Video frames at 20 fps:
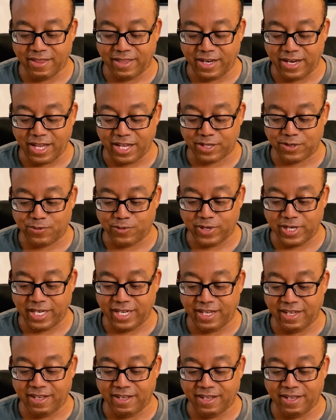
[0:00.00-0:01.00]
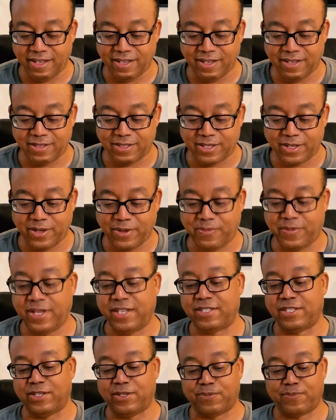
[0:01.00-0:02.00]
The next one is
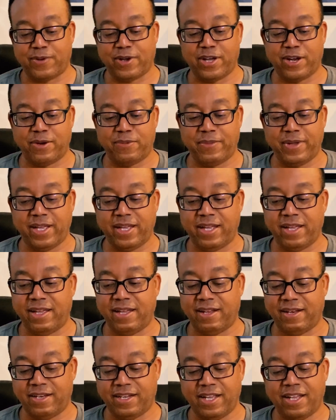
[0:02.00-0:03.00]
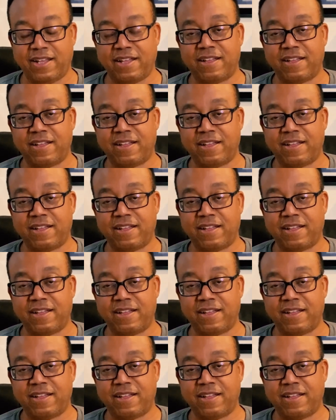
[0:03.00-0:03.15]
Amazing Spider-Man